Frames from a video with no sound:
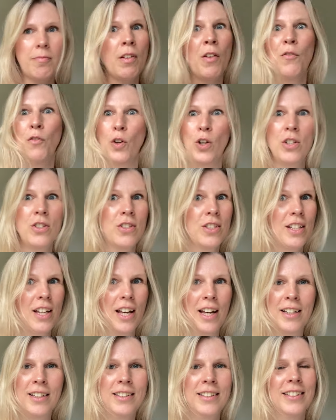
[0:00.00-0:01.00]
voice
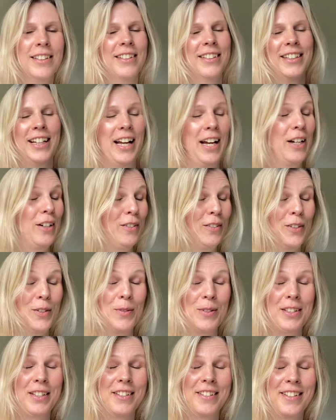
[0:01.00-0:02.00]
again. I don't know
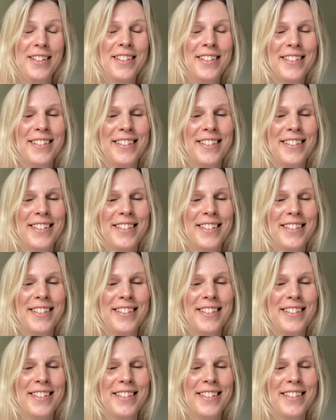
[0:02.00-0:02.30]
what this is.